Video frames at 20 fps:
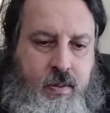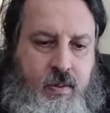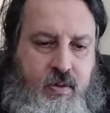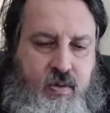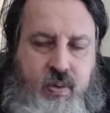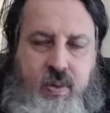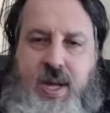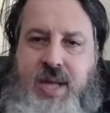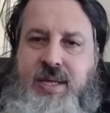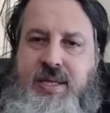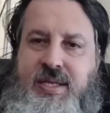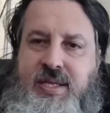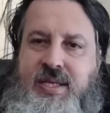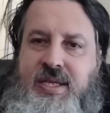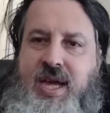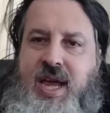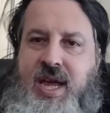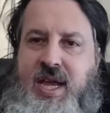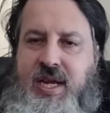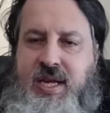
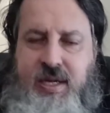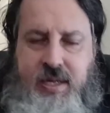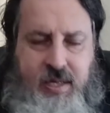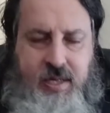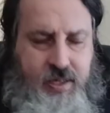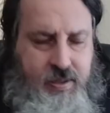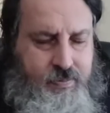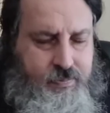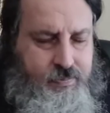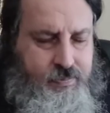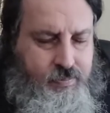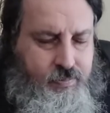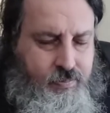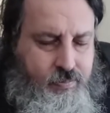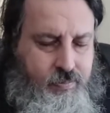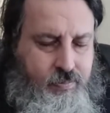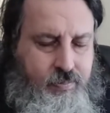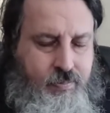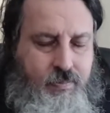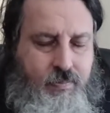transcend
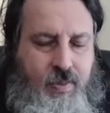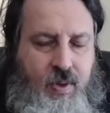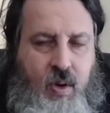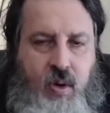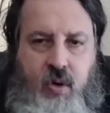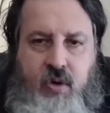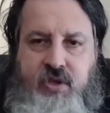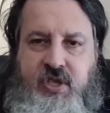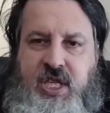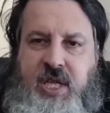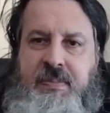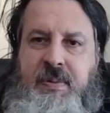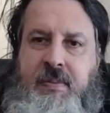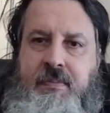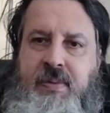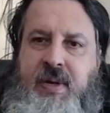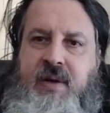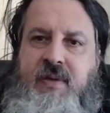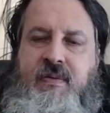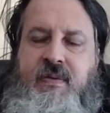or step
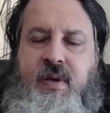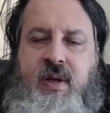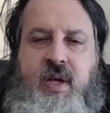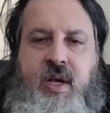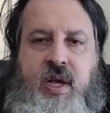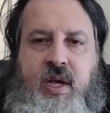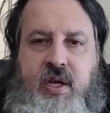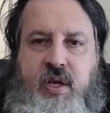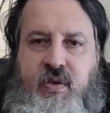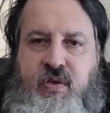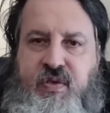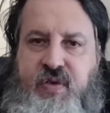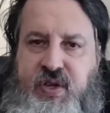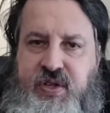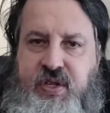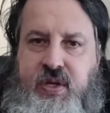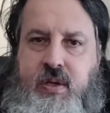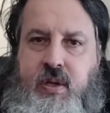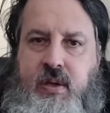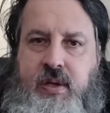above your
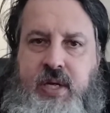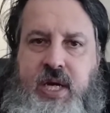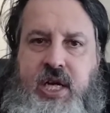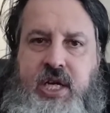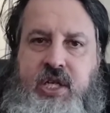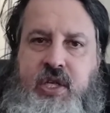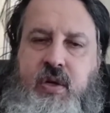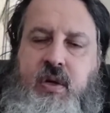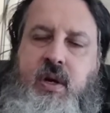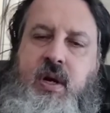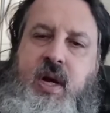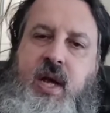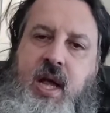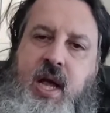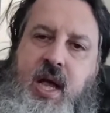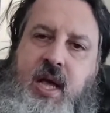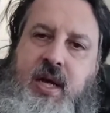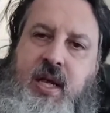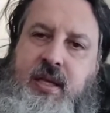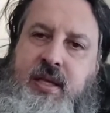physical nature
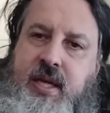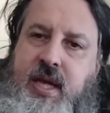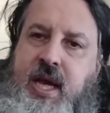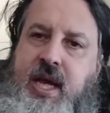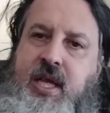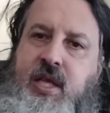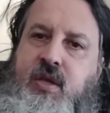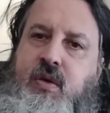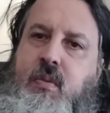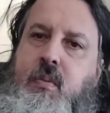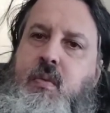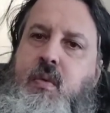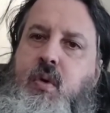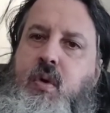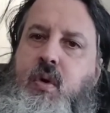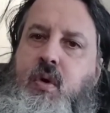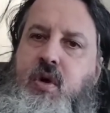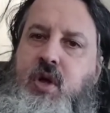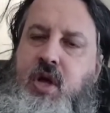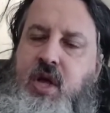and attain to
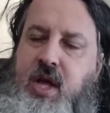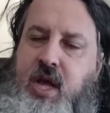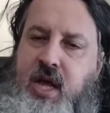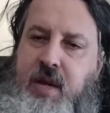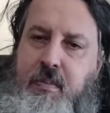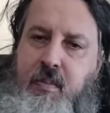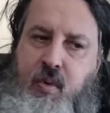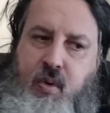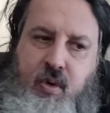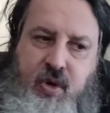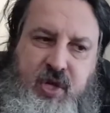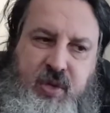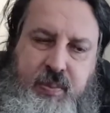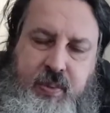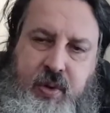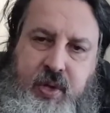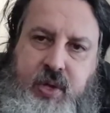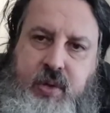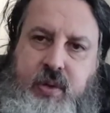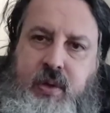a more
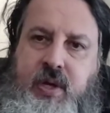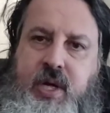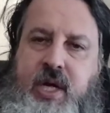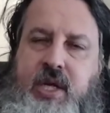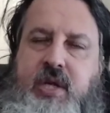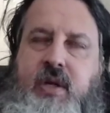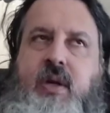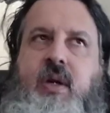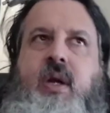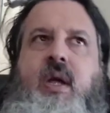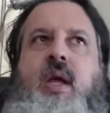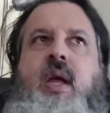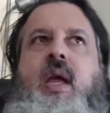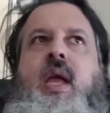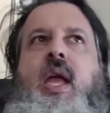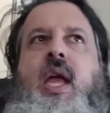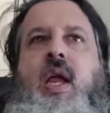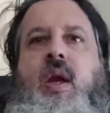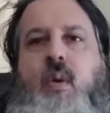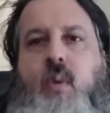spiritual nature.
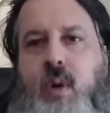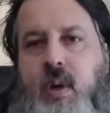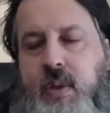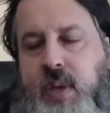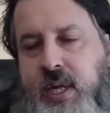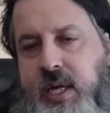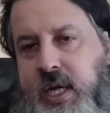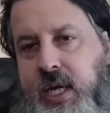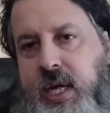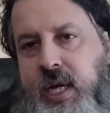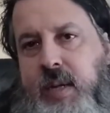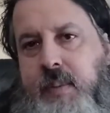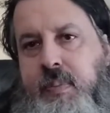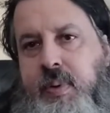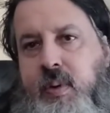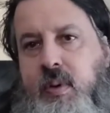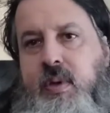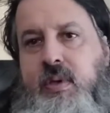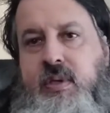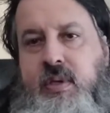And one of the key
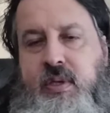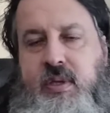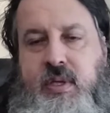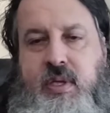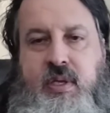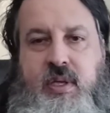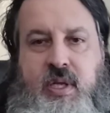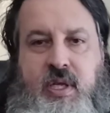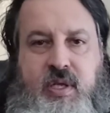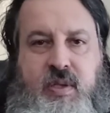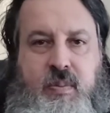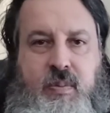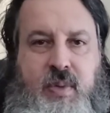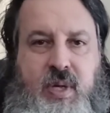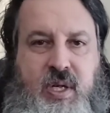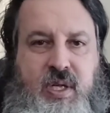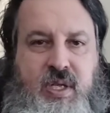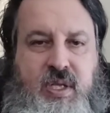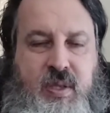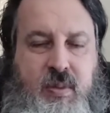components of this
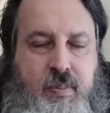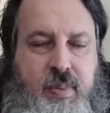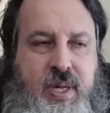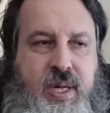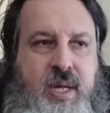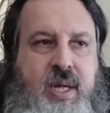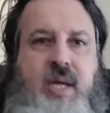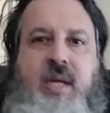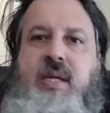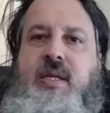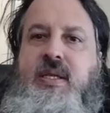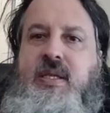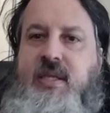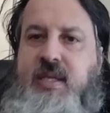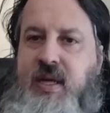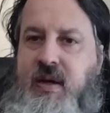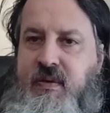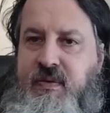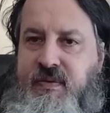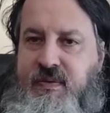is to be
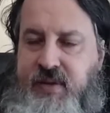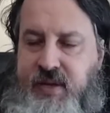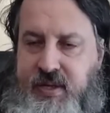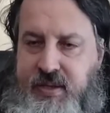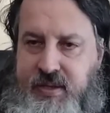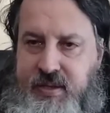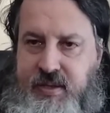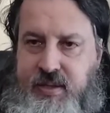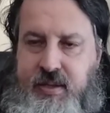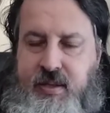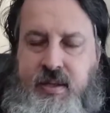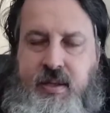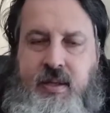selfless.